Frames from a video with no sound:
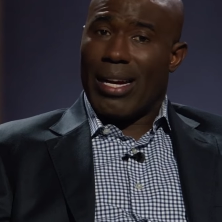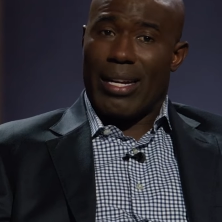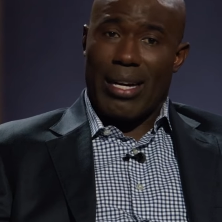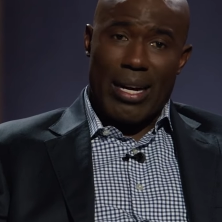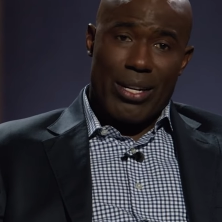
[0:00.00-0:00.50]

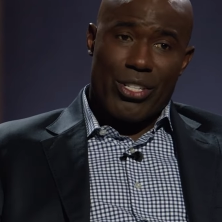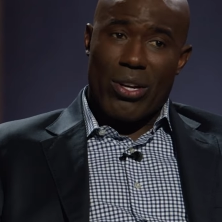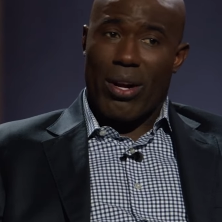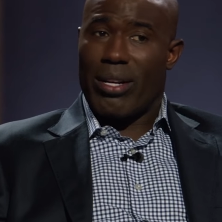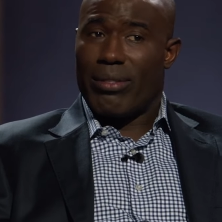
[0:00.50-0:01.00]
And uh, I just
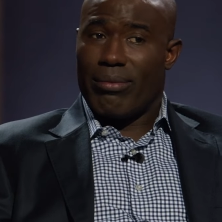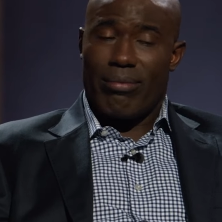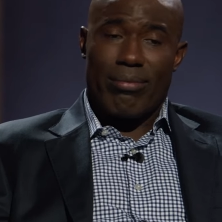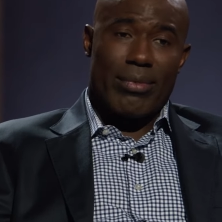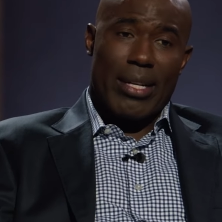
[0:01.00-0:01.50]
started
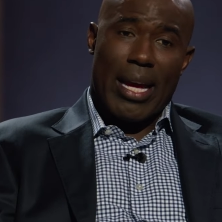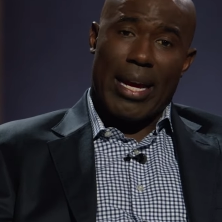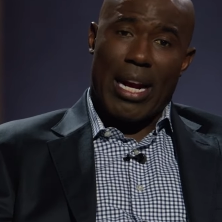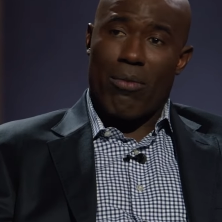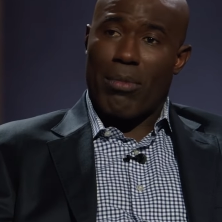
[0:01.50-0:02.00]

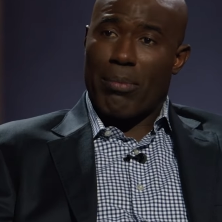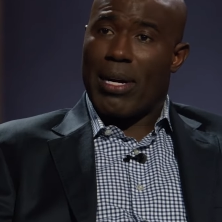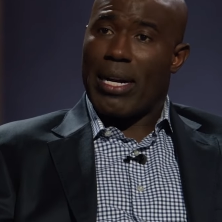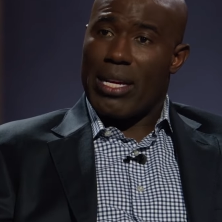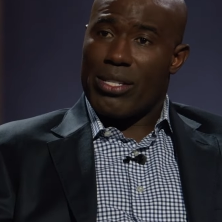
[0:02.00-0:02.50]
hanging out with my
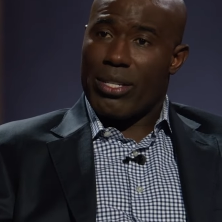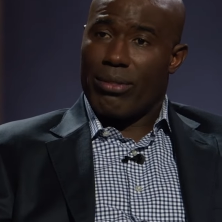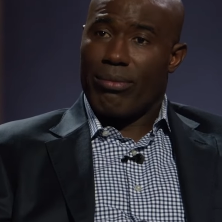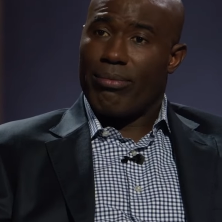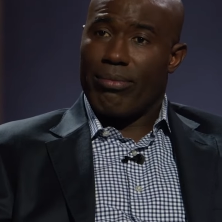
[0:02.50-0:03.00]
buddies
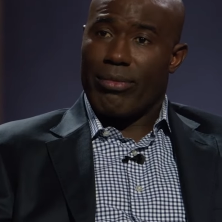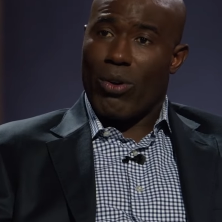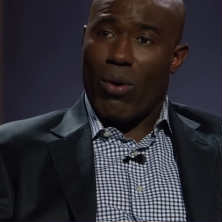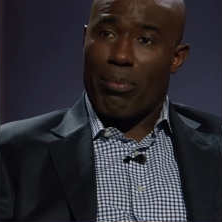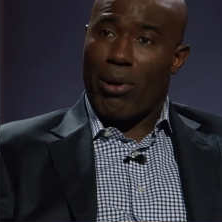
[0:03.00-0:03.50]
and
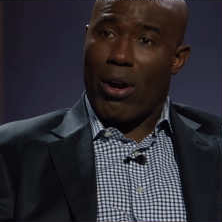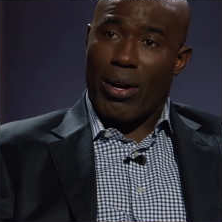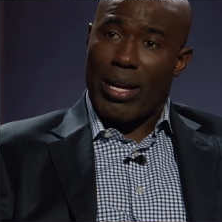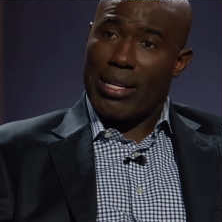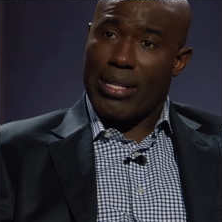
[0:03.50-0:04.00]
going to
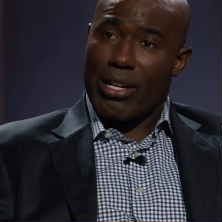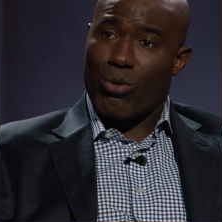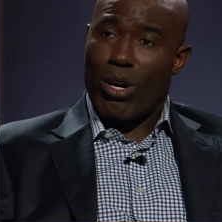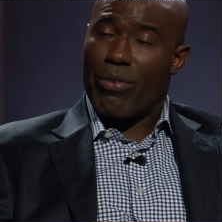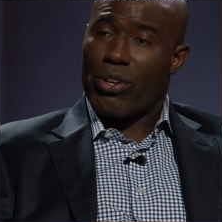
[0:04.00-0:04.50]
parties
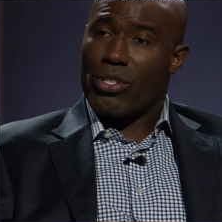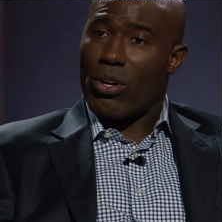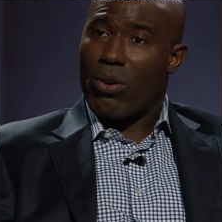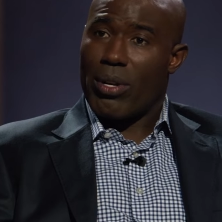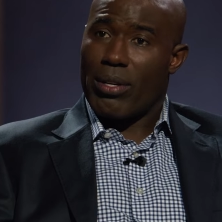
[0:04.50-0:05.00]
at 12
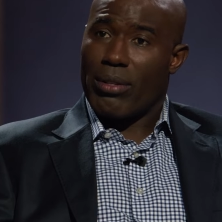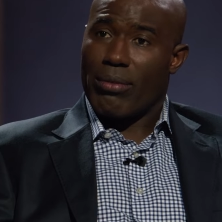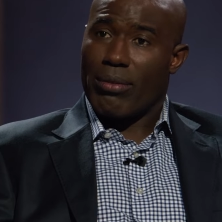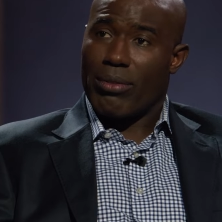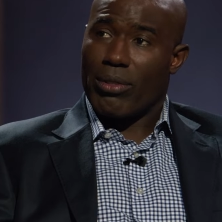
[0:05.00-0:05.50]
years old
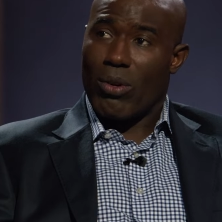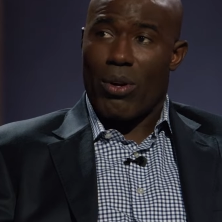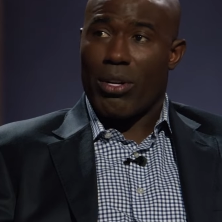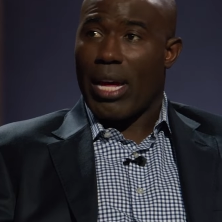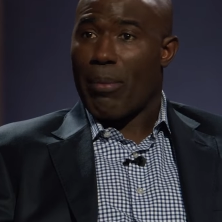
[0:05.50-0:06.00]
and
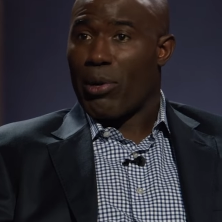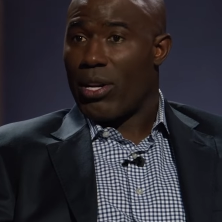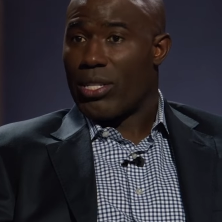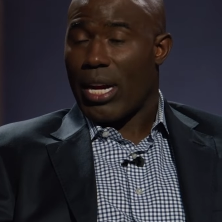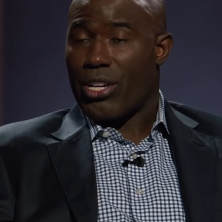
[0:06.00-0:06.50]
going to
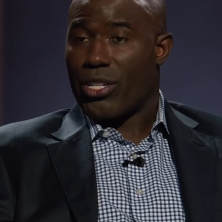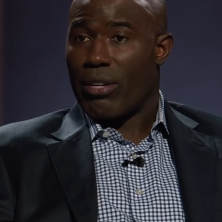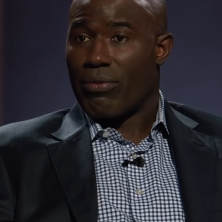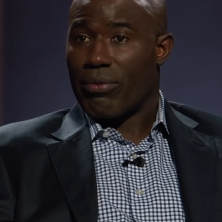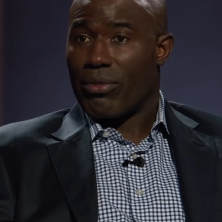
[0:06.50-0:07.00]
neighborhoods that I
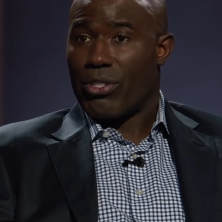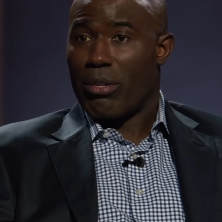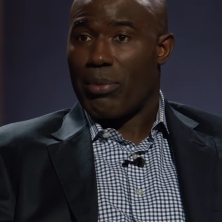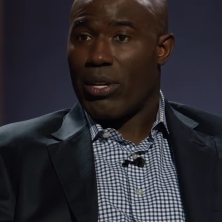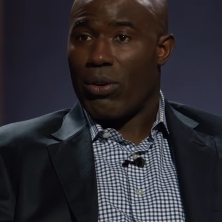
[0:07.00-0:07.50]
shouldn't have,
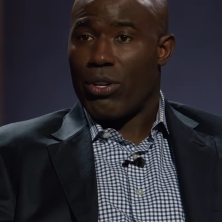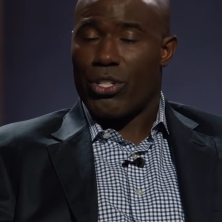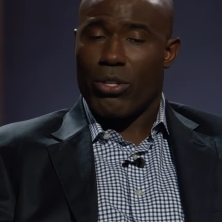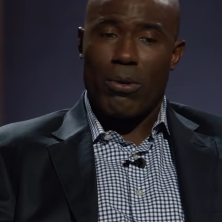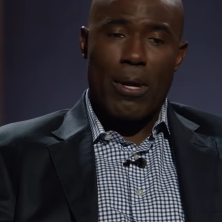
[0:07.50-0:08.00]
shouldn't be
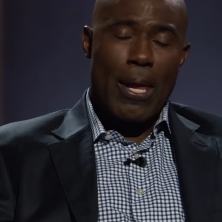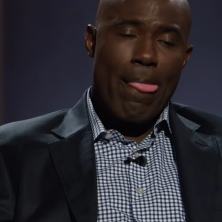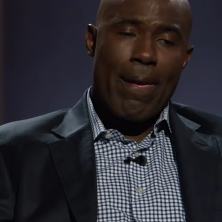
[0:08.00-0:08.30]
going to.